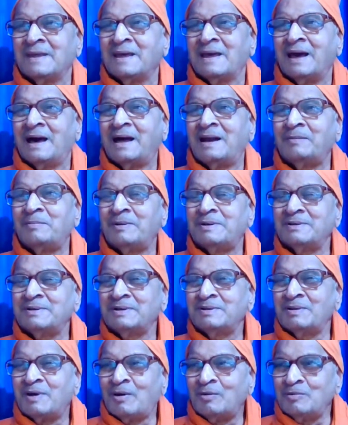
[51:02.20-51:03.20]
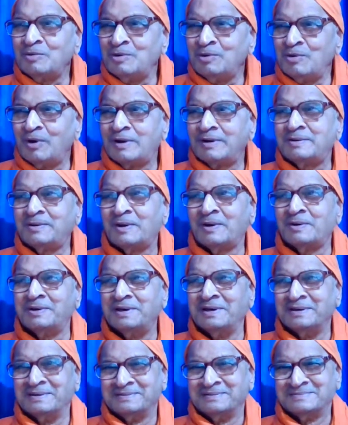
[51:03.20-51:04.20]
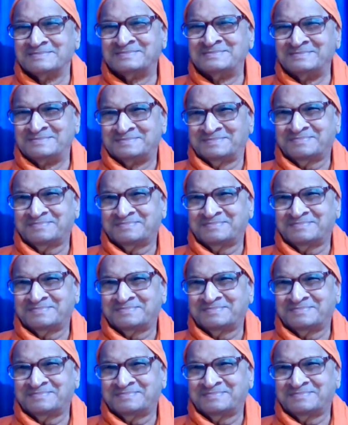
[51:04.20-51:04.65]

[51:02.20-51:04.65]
But then how you are talking?